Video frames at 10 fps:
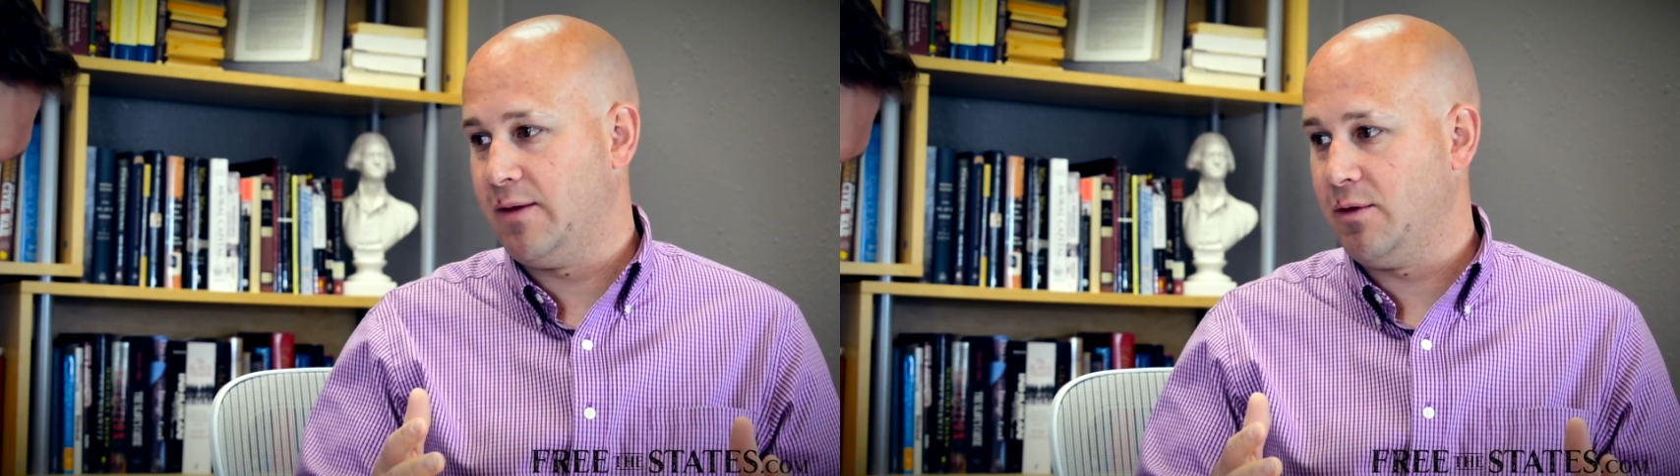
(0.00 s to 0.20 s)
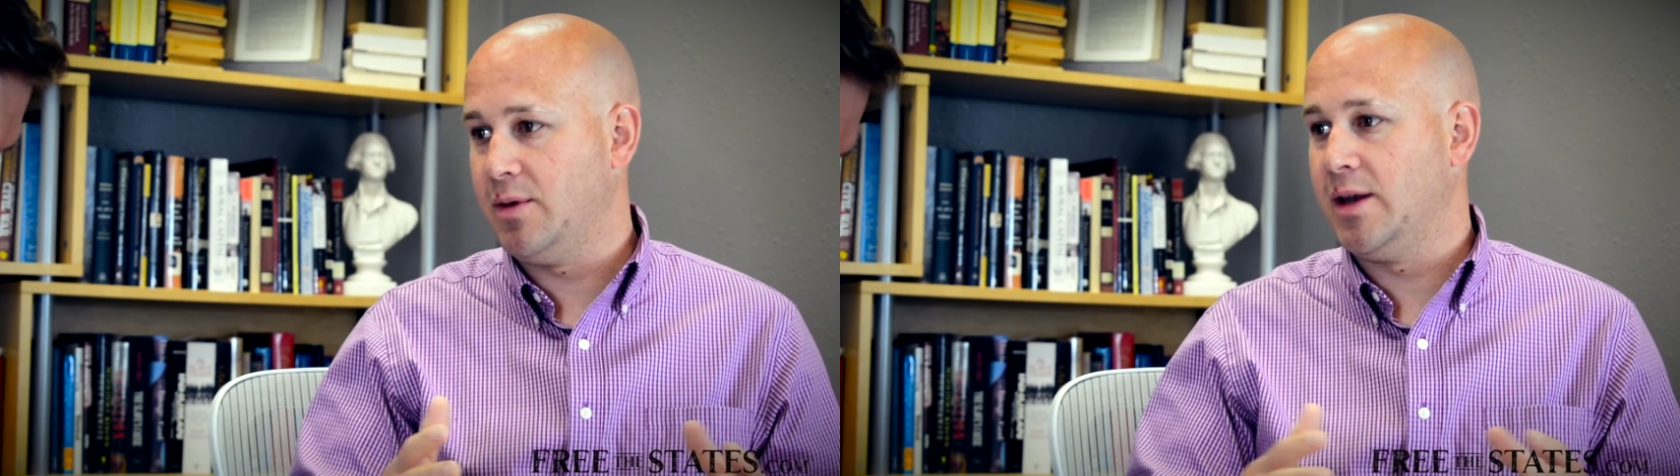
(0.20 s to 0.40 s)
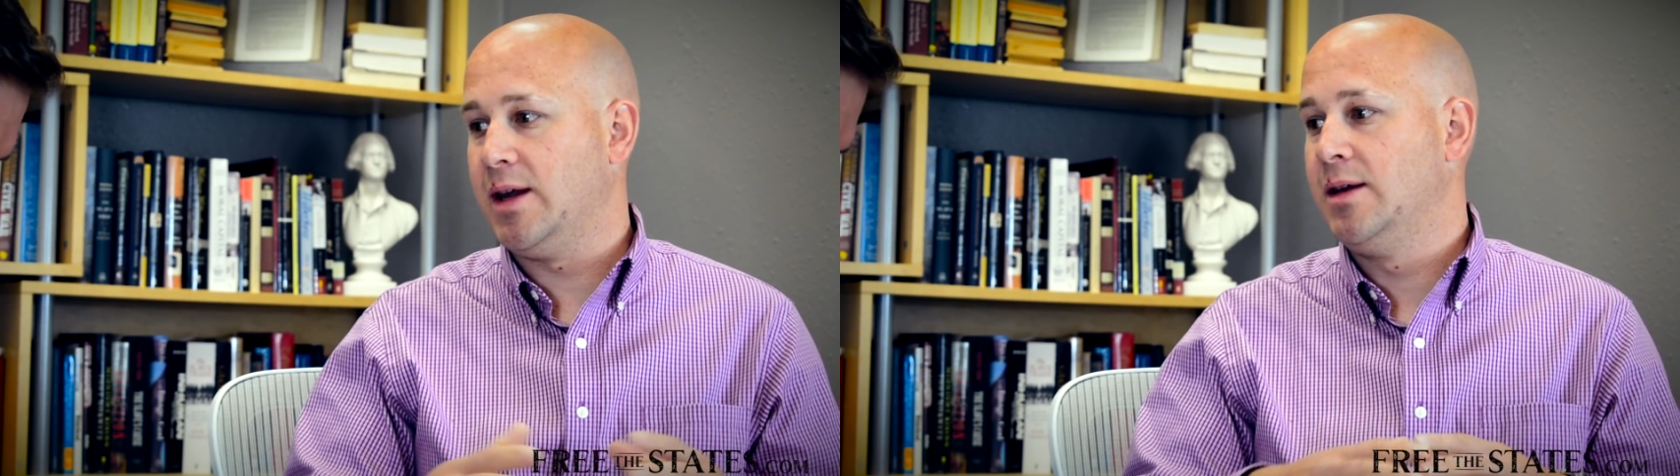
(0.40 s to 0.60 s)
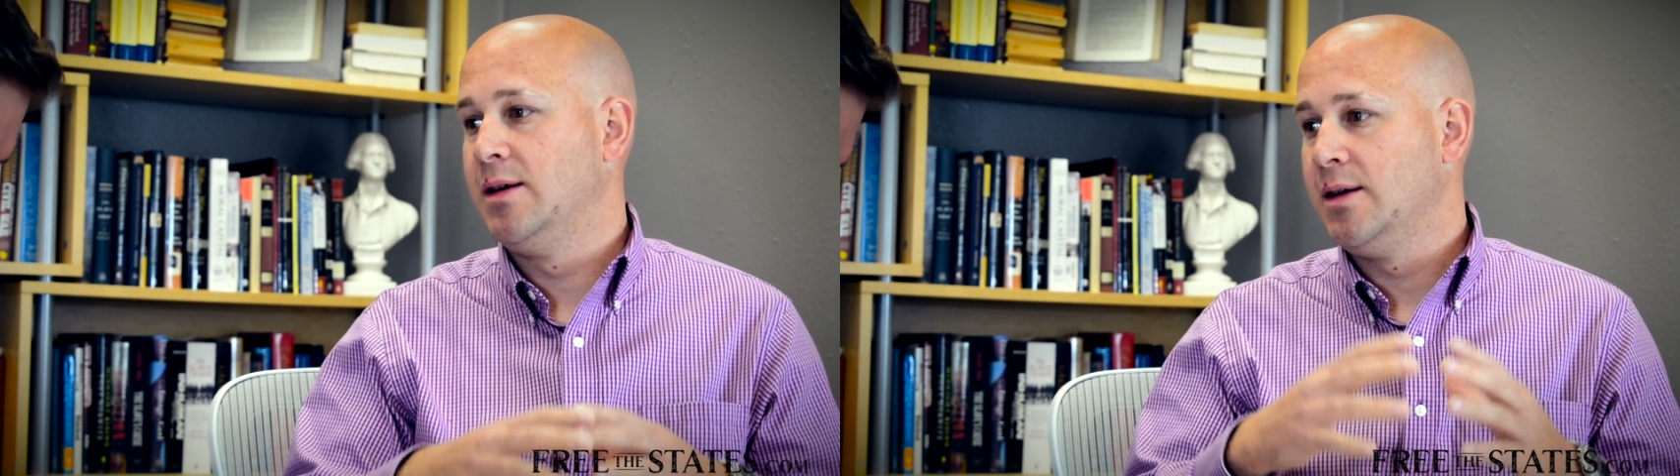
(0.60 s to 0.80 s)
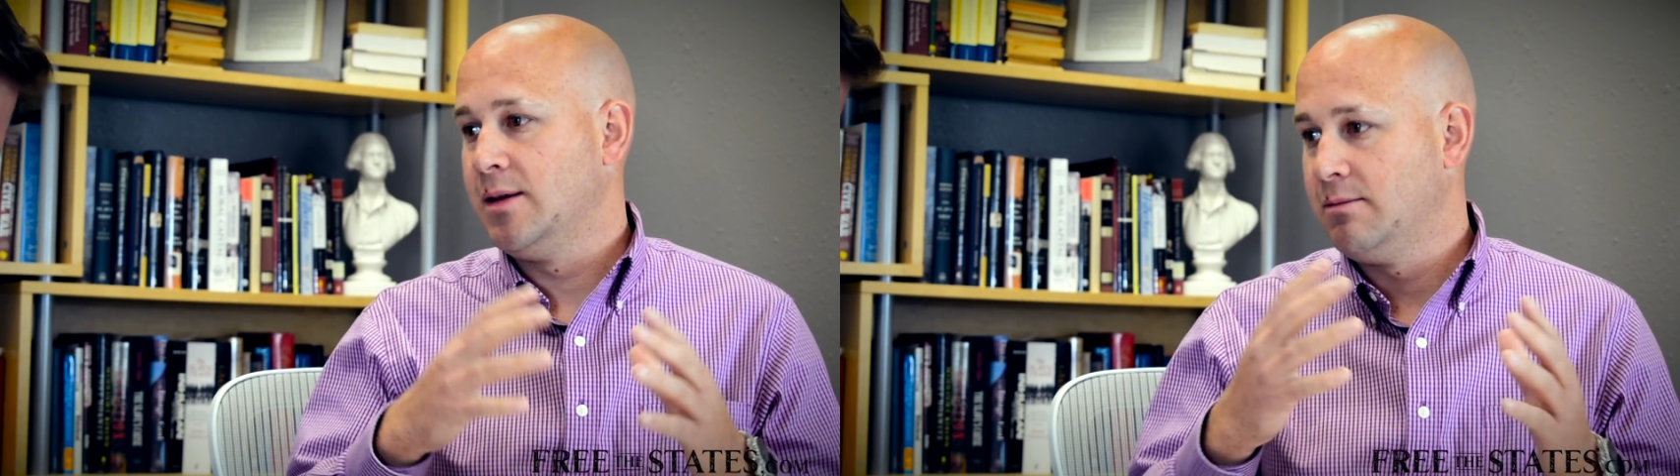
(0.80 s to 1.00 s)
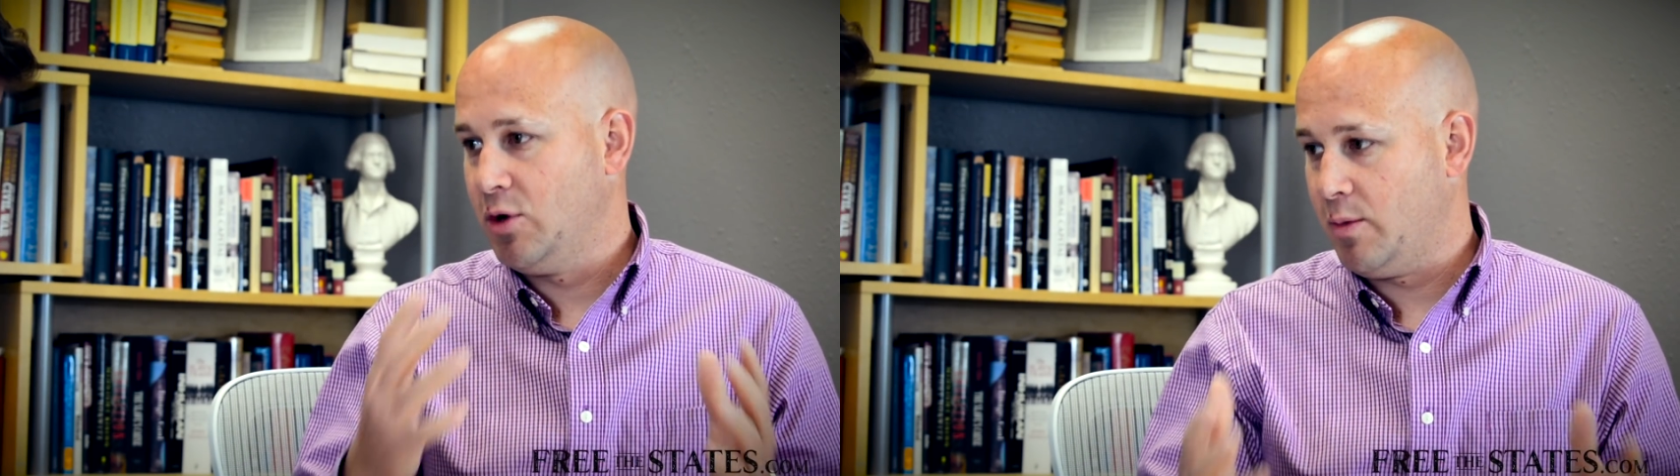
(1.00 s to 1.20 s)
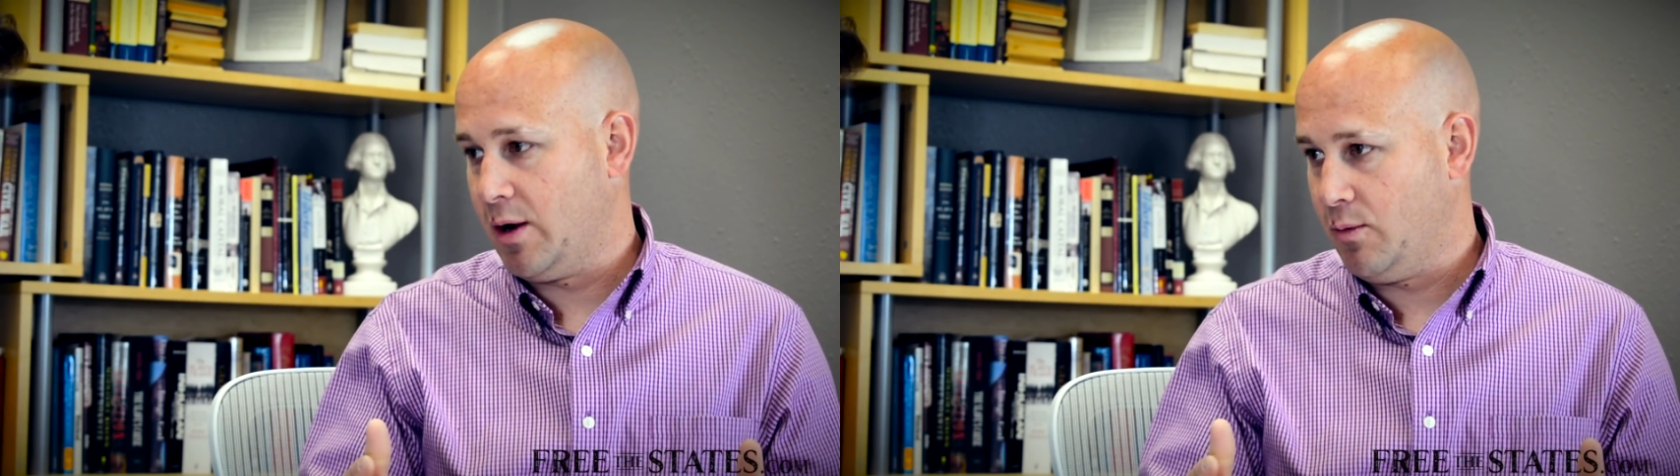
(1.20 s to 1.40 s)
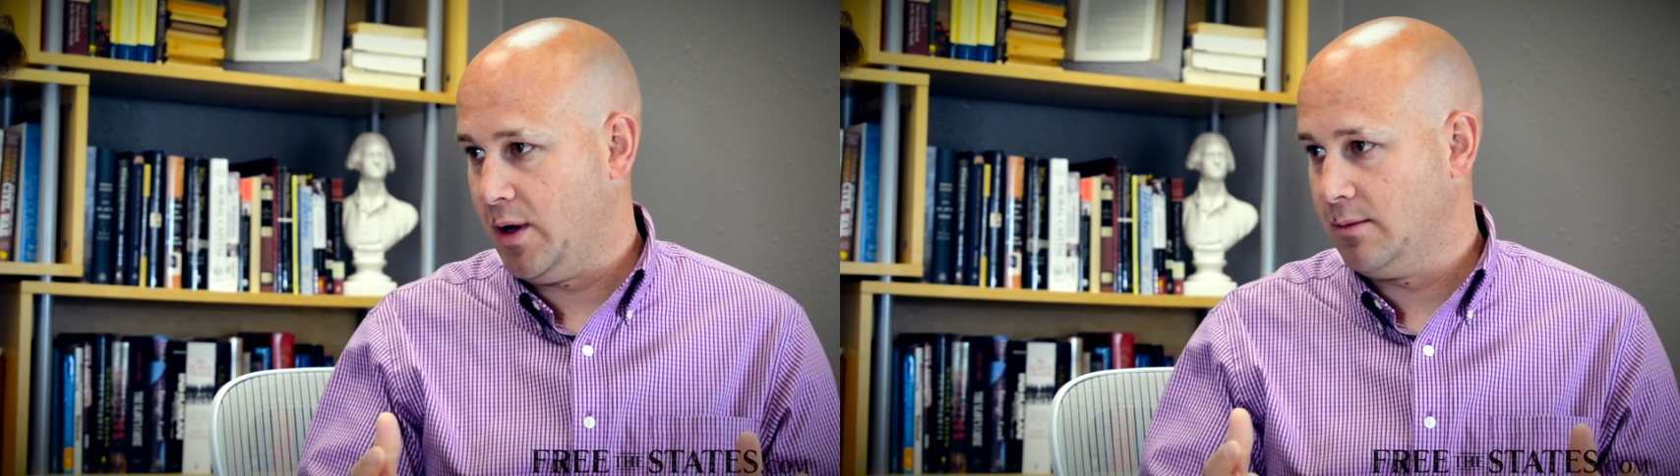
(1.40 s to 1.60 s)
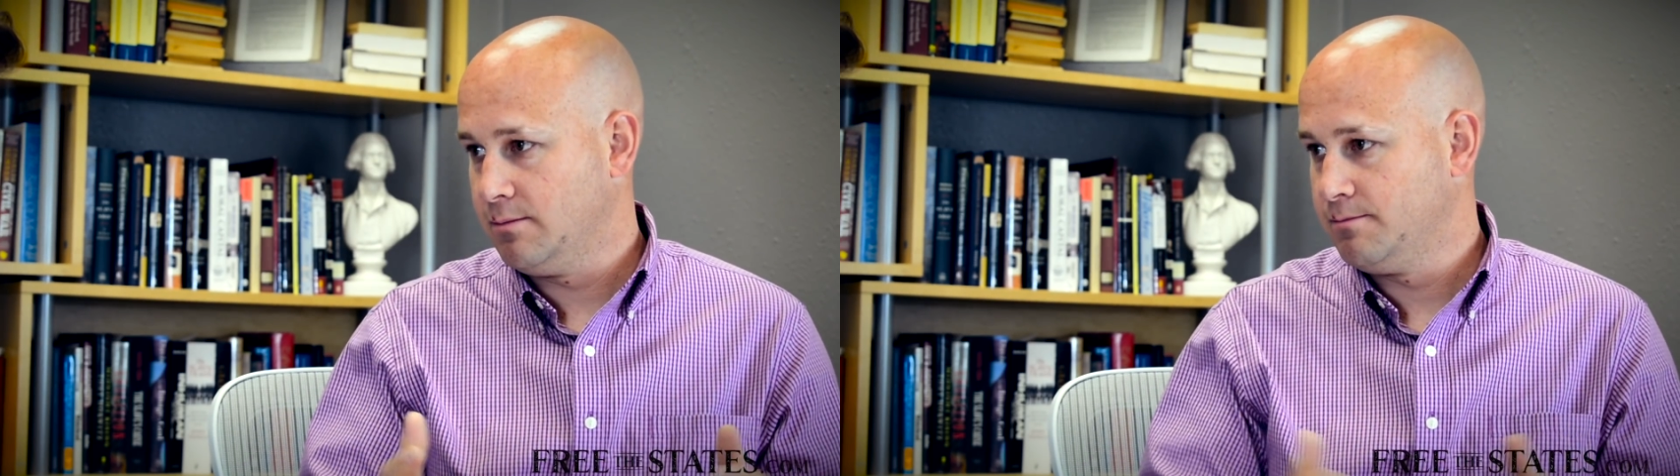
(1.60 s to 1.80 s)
everybody, no matter what.